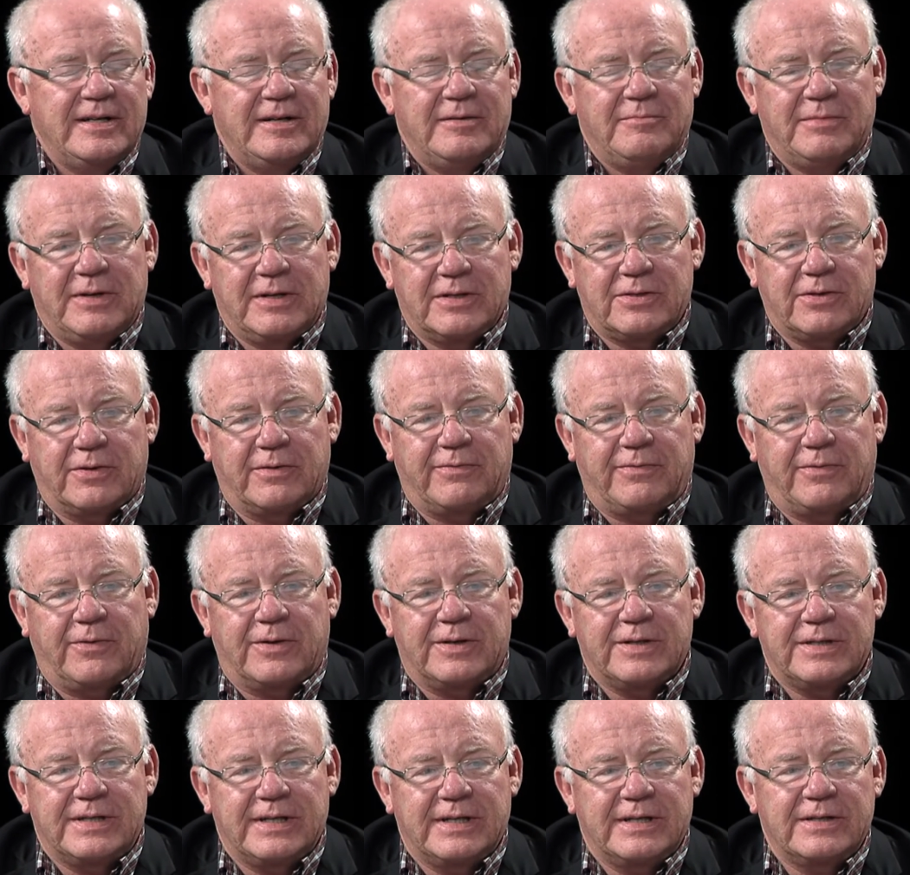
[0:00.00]
Minnesota
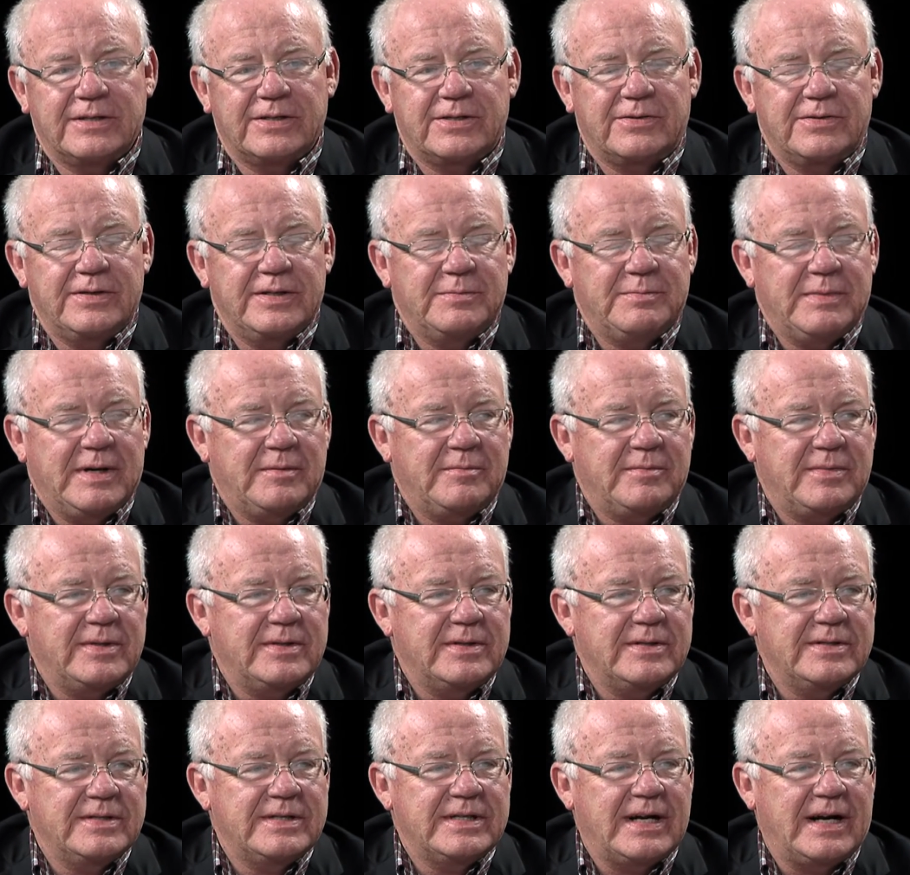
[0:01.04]
Forest Industries
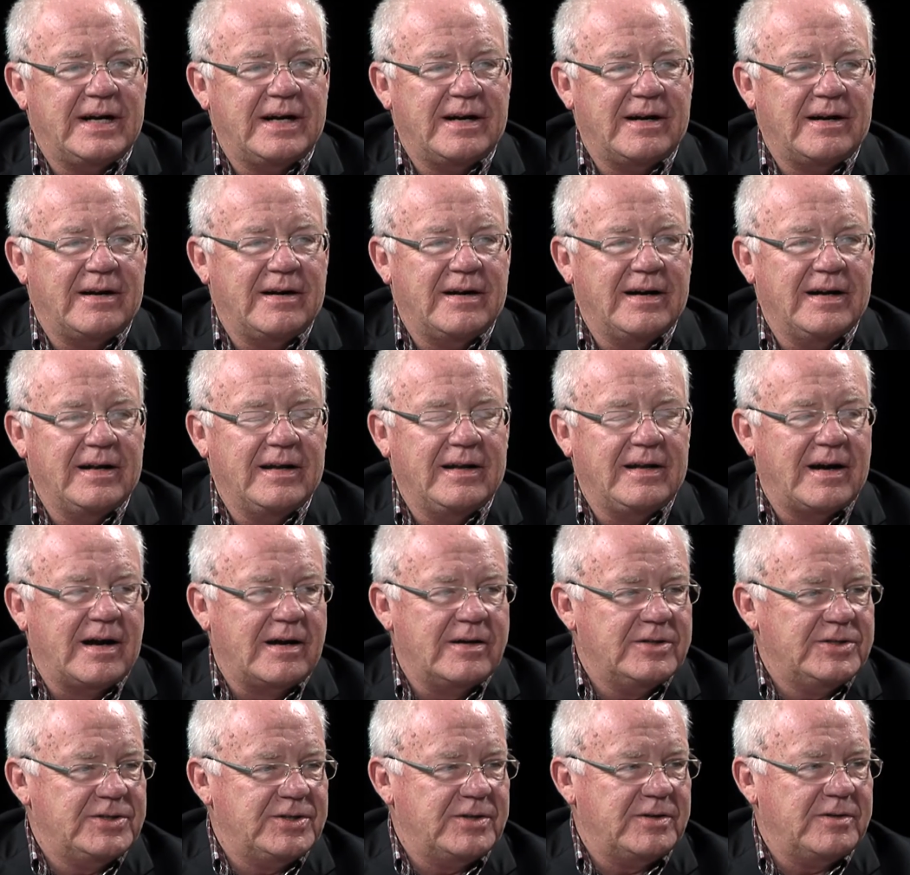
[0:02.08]
members are uh,
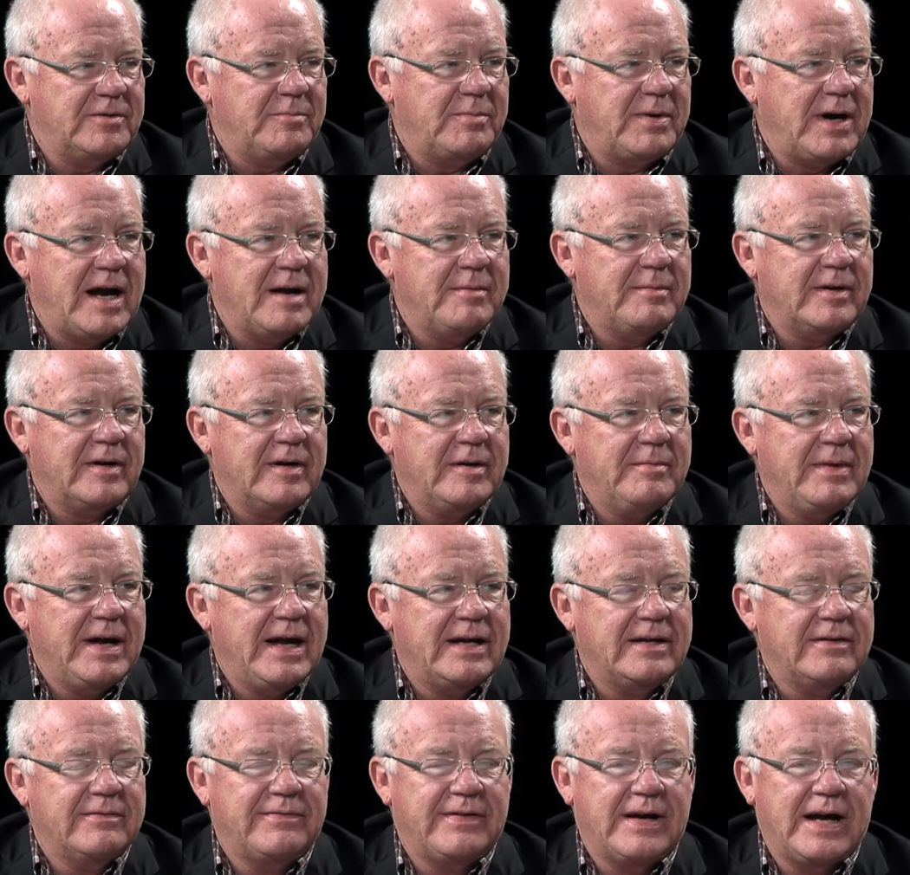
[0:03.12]
larger primary
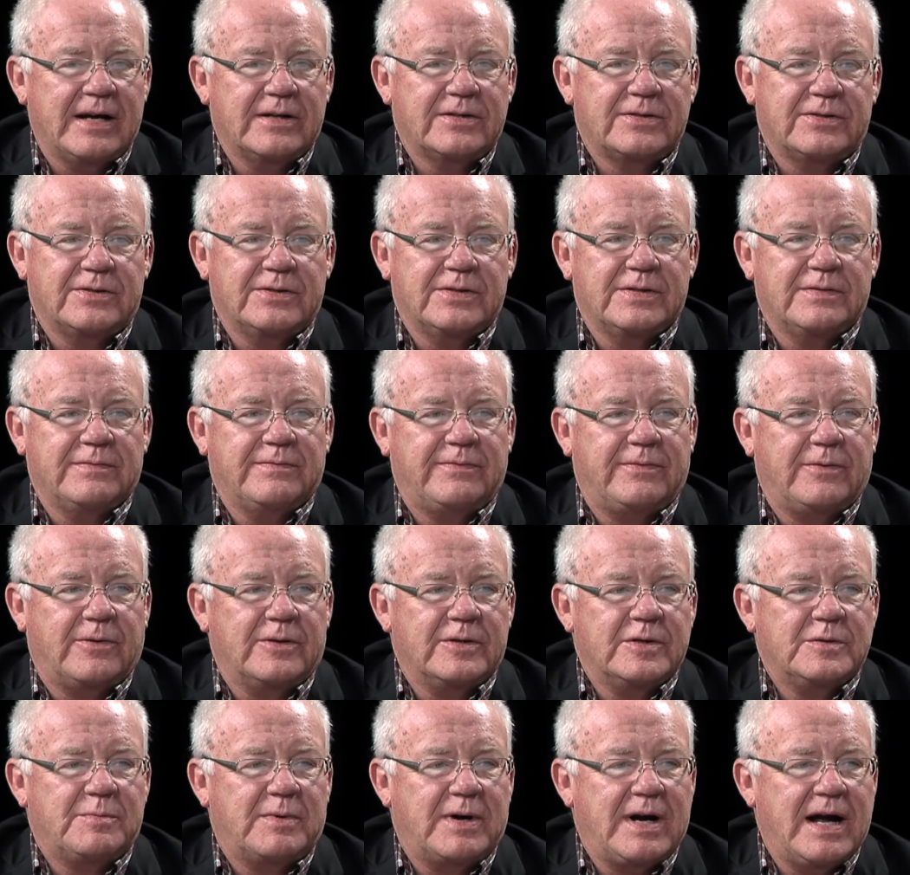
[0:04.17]
manufacturers of
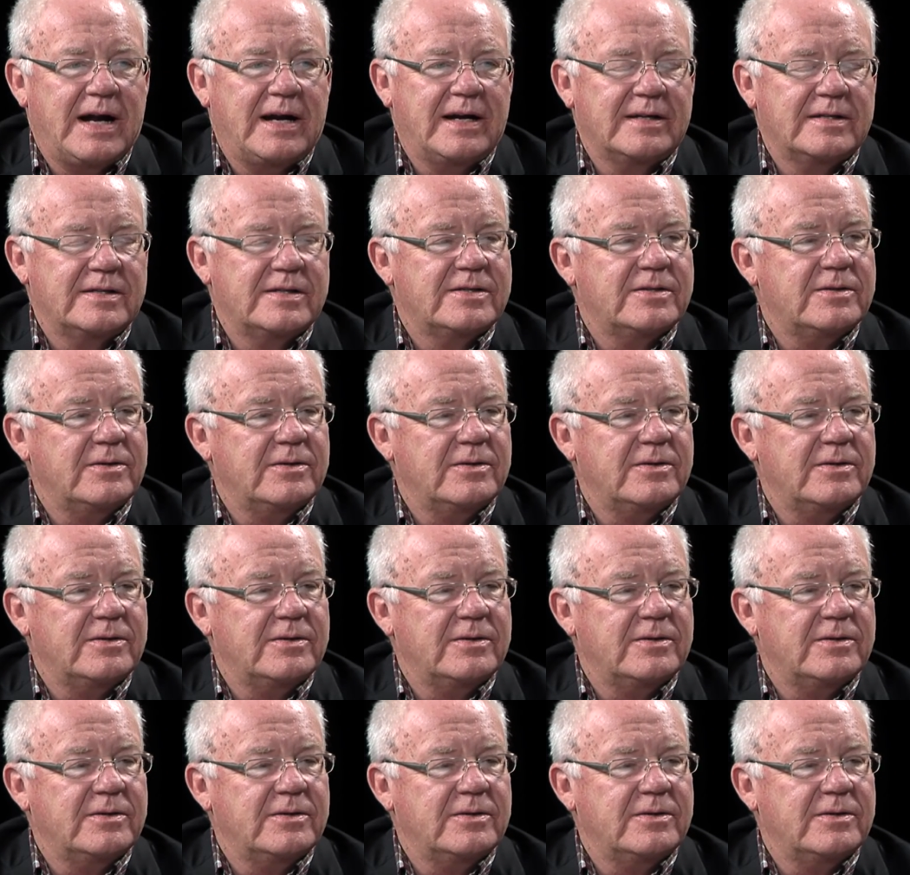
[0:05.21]
forest products.